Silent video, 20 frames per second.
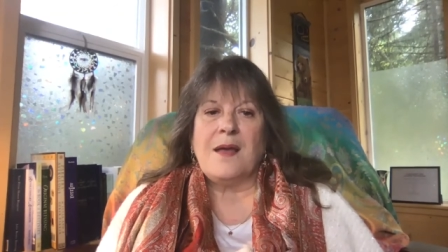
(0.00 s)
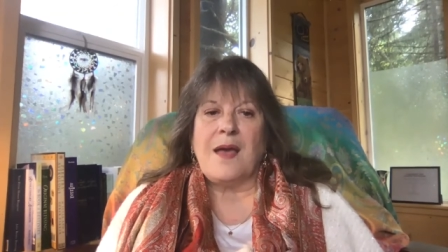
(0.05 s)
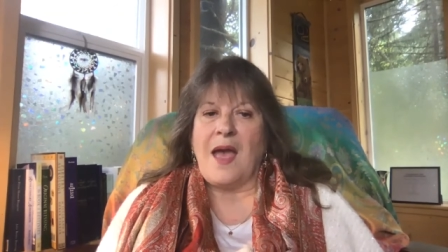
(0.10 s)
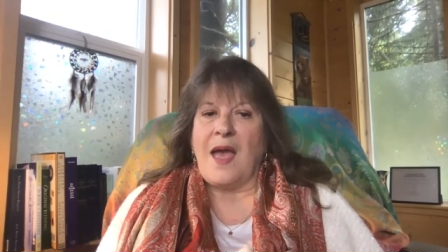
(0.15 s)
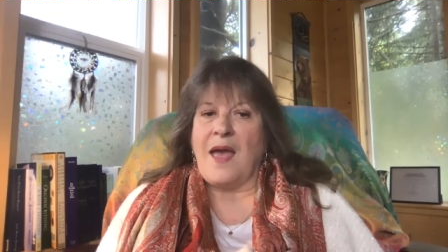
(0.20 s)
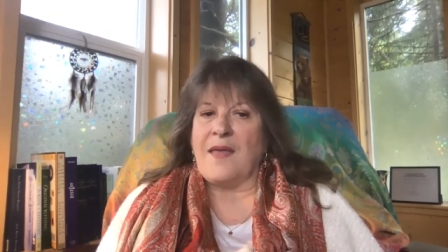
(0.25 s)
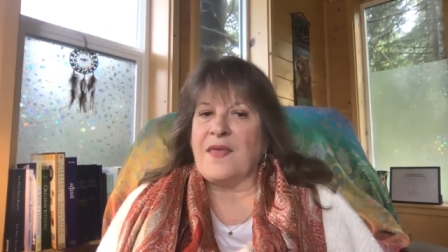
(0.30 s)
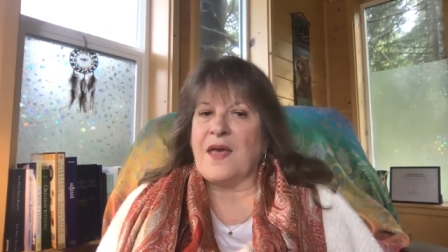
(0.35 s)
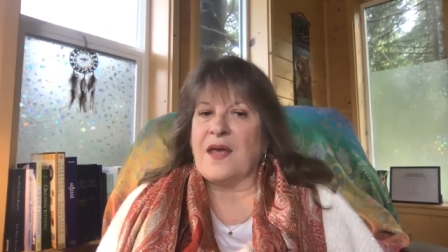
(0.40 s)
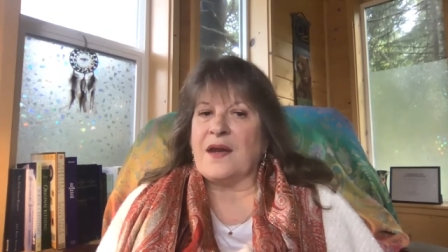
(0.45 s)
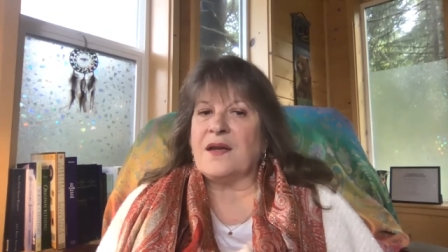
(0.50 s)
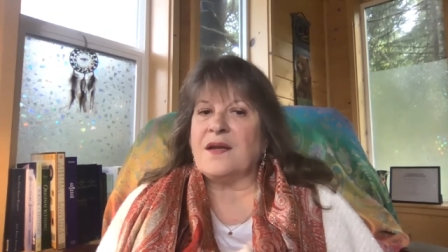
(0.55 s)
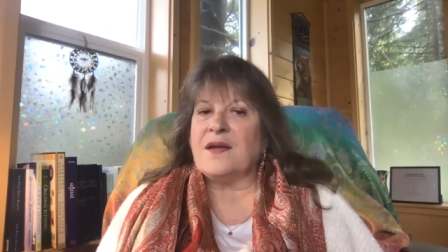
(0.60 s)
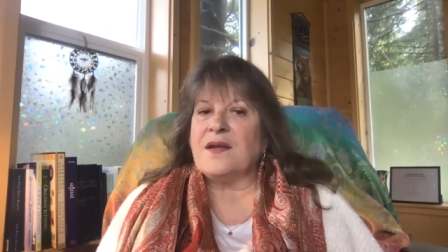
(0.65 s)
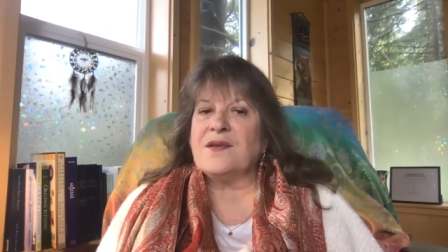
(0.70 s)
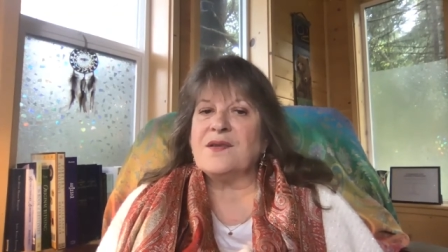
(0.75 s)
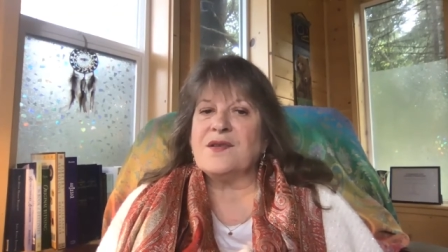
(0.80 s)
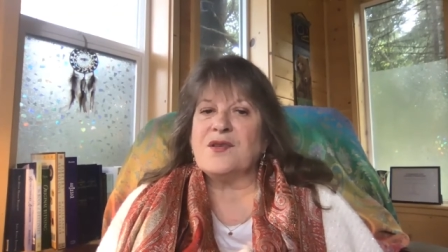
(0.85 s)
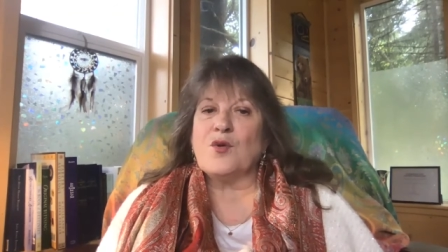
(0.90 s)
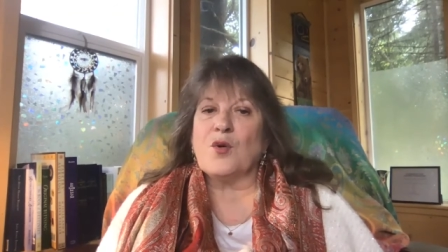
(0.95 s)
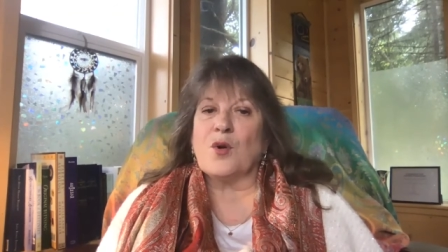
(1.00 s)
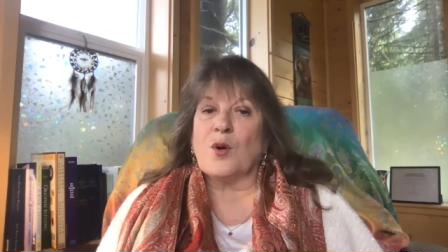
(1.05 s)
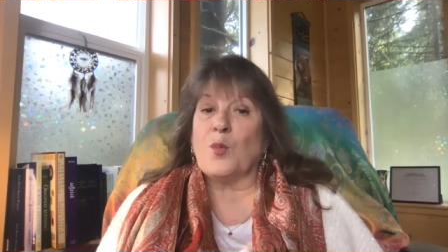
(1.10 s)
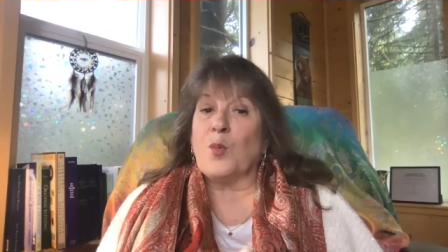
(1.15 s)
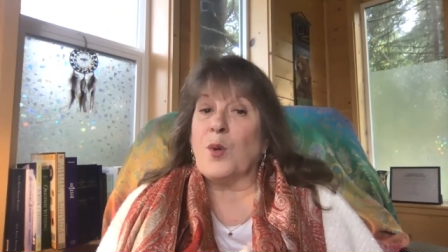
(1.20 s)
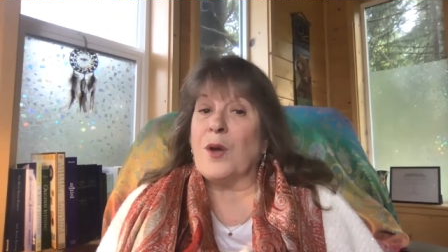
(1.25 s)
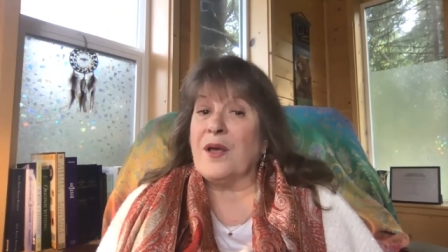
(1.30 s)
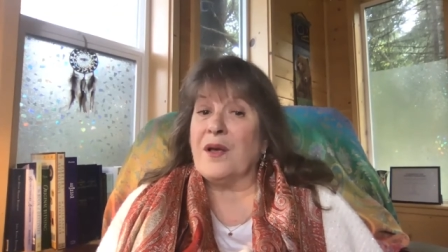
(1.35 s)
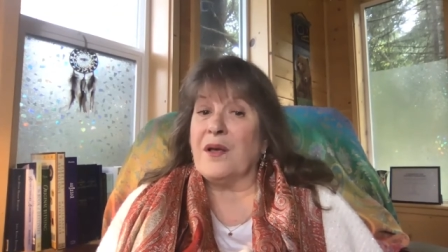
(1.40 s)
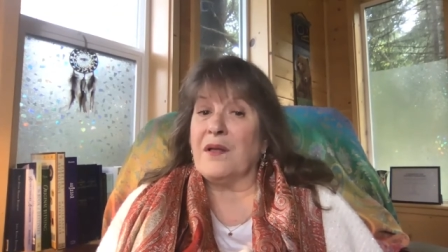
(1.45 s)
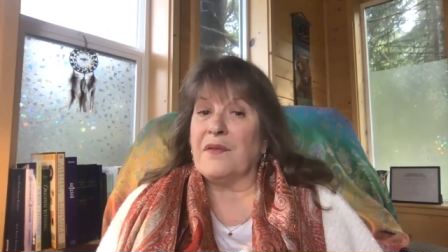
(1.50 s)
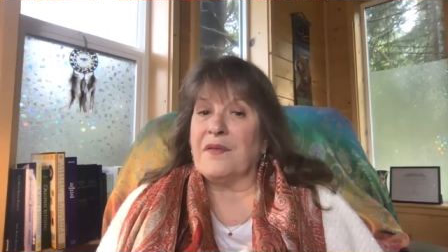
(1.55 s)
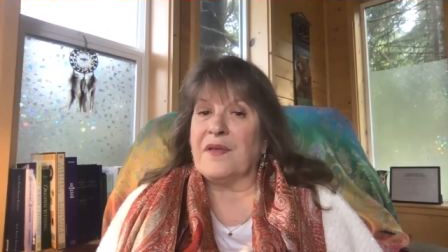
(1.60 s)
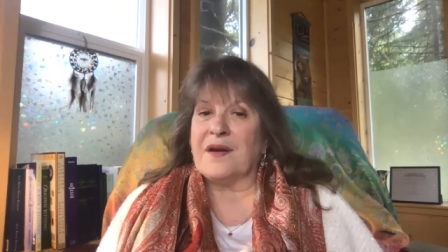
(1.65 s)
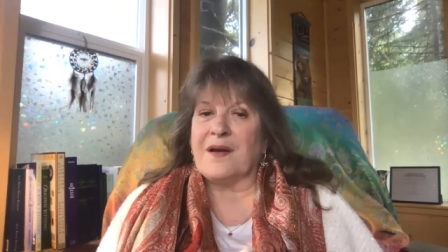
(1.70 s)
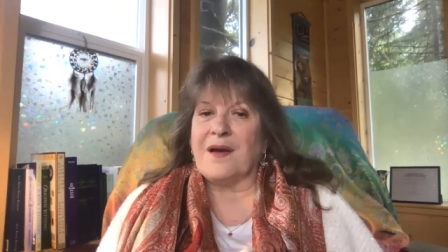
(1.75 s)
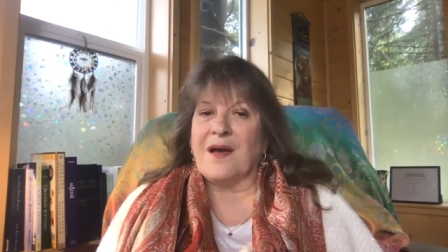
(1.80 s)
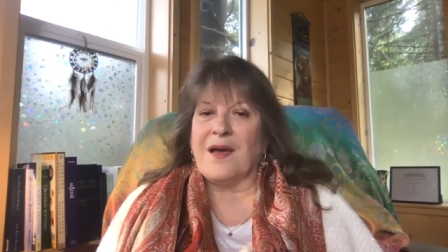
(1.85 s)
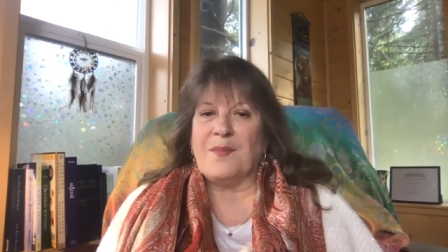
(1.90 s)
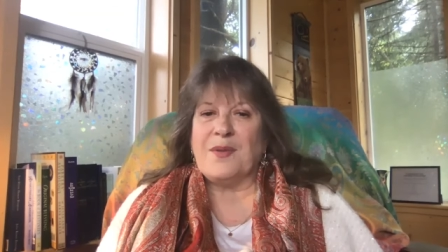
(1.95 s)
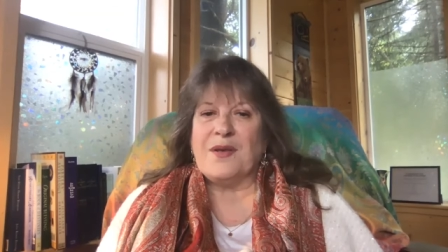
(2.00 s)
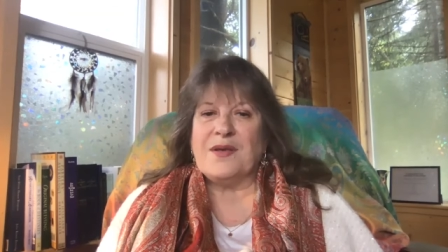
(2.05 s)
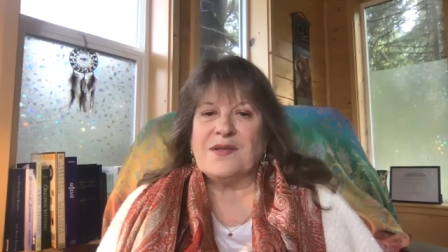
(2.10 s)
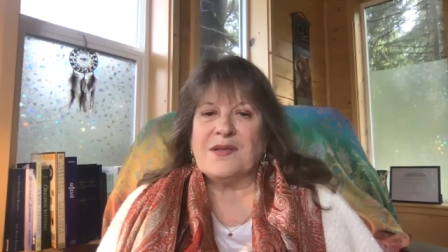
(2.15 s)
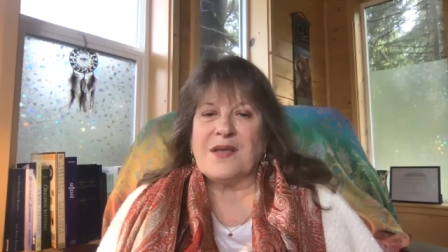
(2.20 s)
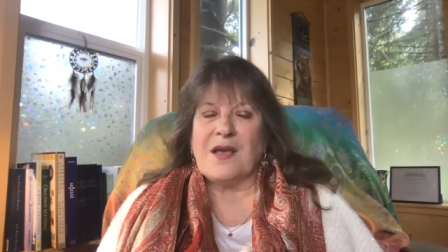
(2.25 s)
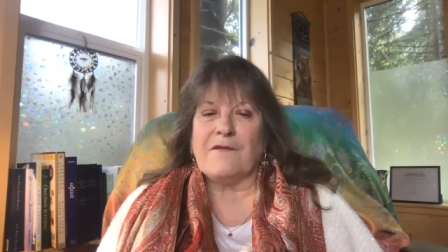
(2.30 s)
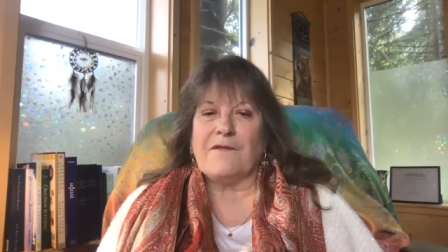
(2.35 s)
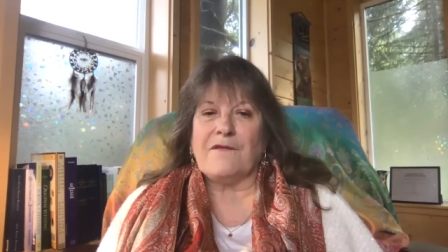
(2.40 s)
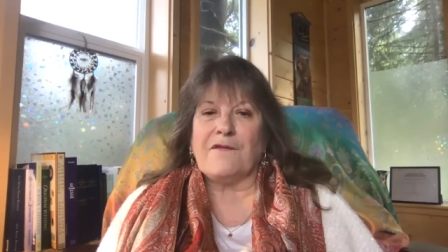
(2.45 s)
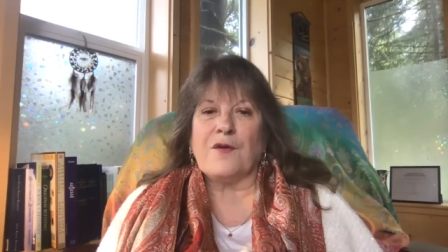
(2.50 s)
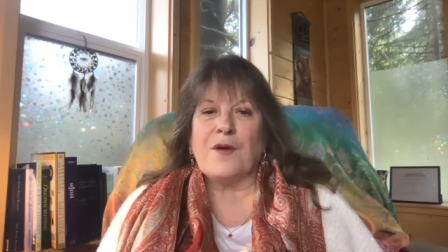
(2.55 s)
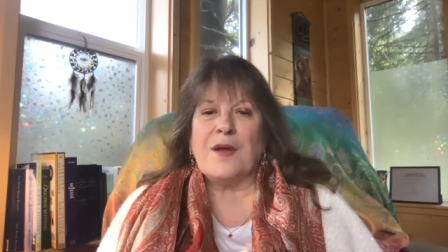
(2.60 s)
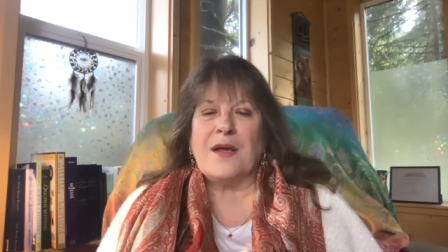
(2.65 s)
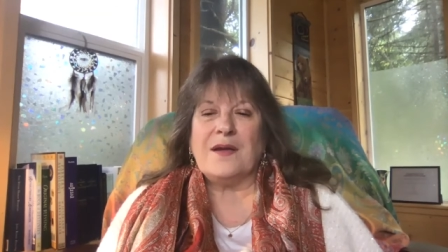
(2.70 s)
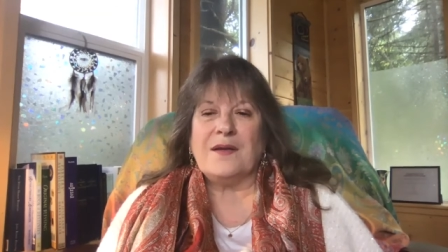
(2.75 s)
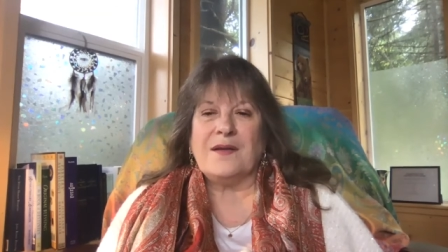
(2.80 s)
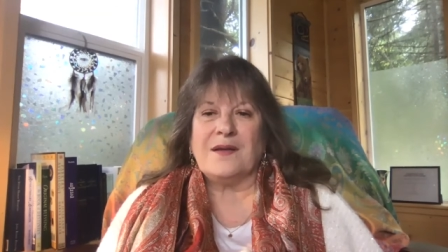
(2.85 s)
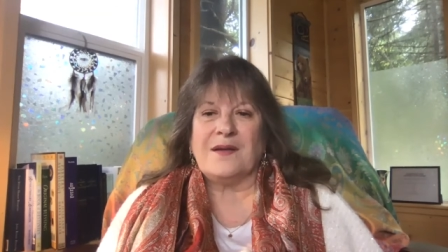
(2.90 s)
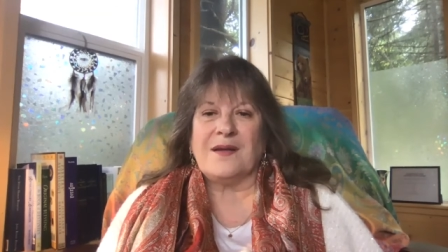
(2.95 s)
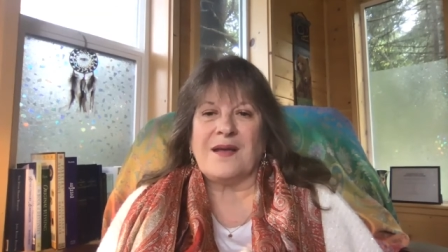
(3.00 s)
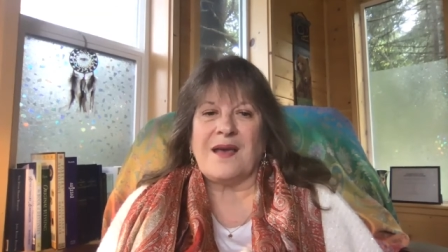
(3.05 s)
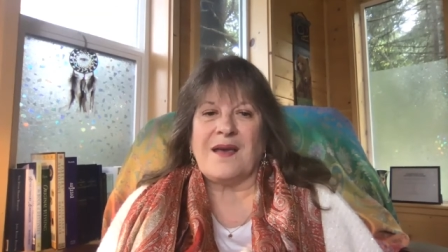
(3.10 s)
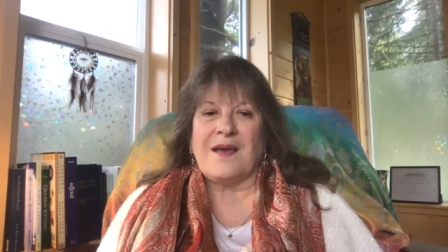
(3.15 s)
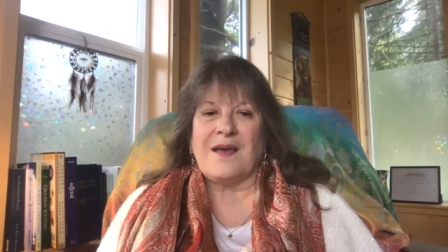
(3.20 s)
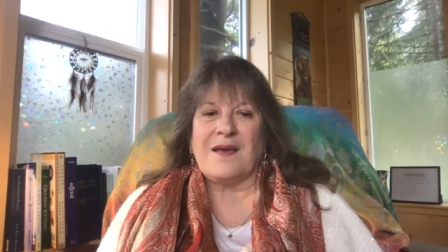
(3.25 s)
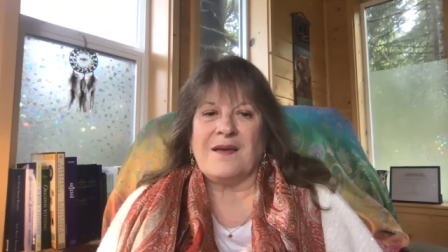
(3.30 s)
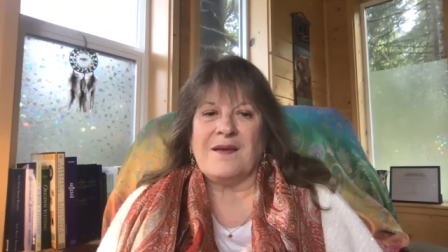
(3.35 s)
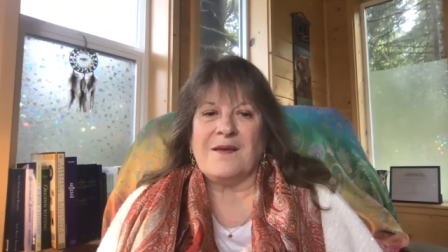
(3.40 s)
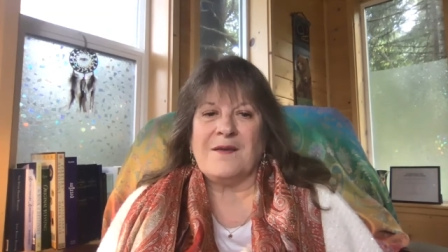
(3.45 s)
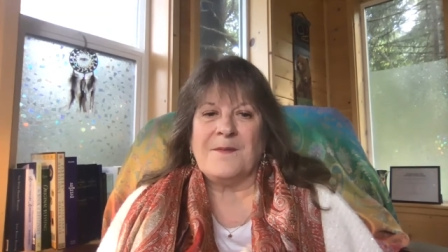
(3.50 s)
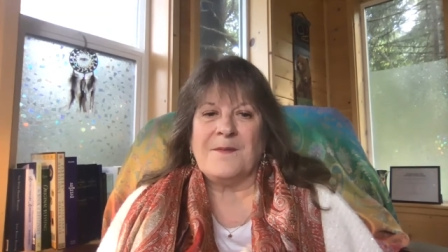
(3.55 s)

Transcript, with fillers: and that it is your will that I be set free today.